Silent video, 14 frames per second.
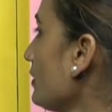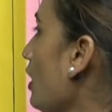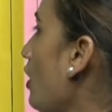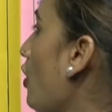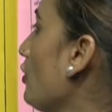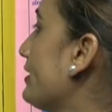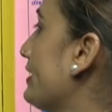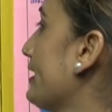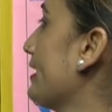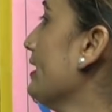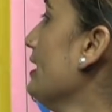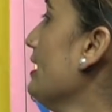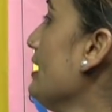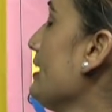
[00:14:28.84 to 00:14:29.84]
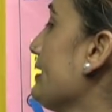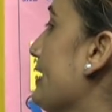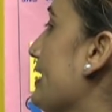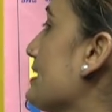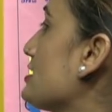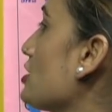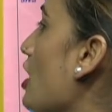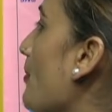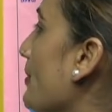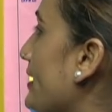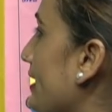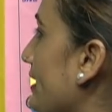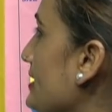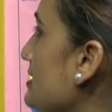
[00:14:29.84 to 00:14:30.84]
Okay, next topic
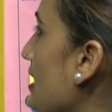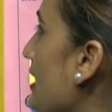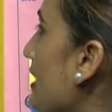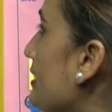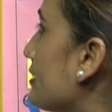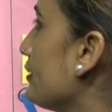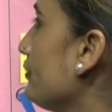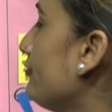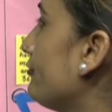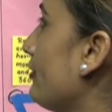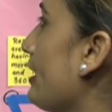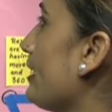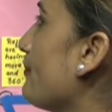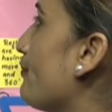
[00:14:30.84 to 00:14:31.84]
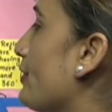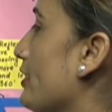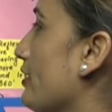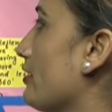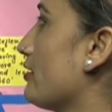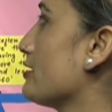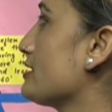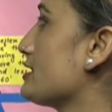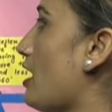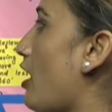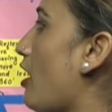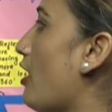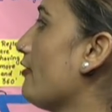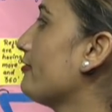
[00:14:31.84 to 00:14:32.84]
is different pairs
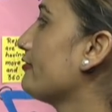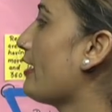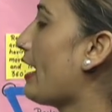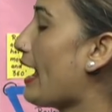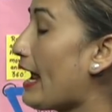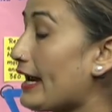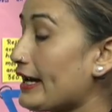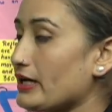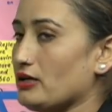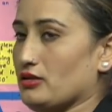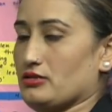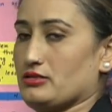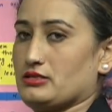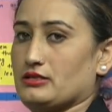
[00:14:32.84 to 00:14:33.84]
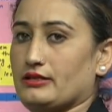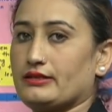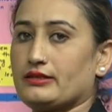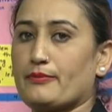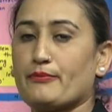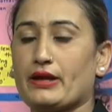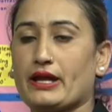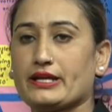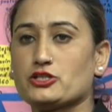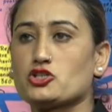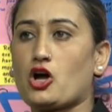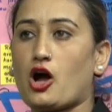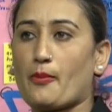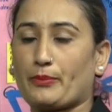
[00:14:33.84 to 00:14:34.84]
of angles. The main
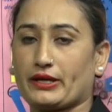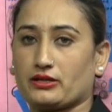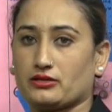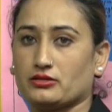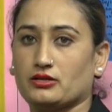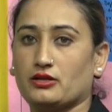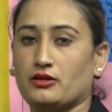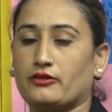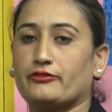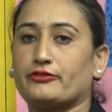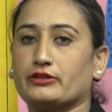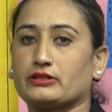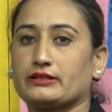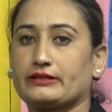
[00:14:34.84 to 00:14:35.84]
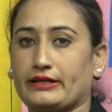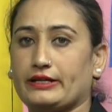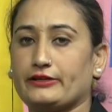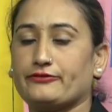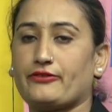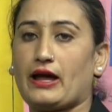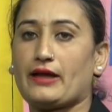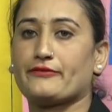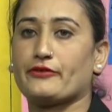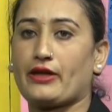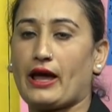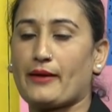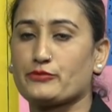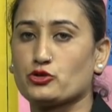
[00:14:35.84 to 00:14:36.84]
topic for grade 5 we
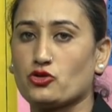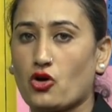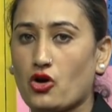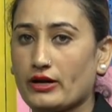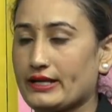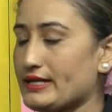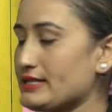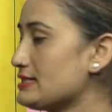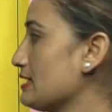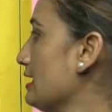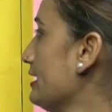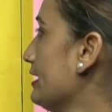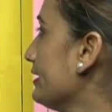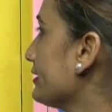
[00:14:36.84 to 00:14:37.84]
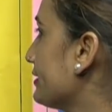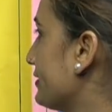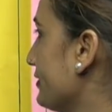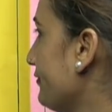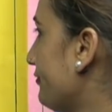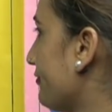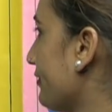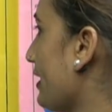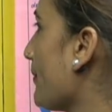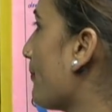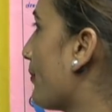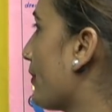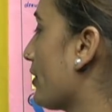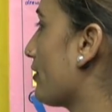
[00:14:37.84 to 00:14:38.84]
have to learn is
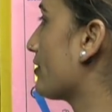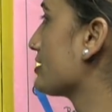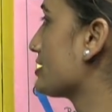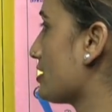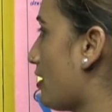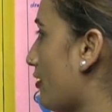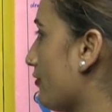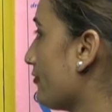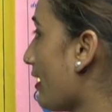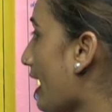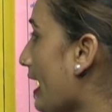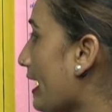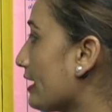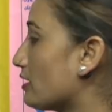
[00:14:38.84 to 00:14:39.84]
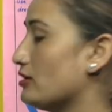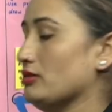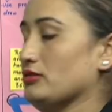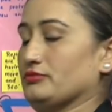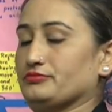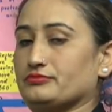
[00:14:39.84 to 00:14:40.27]
different pairs of angle.